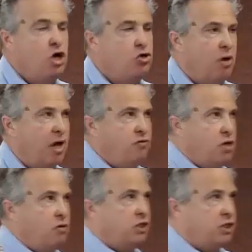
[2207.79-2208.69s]
You have
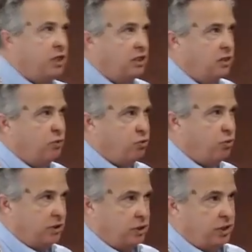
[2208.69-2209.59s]
no distinction
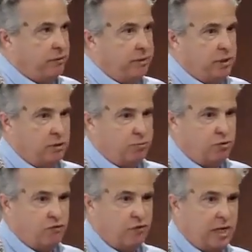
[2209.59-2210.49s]
between the sacred and the
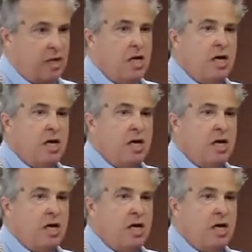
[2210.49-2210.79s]
profane.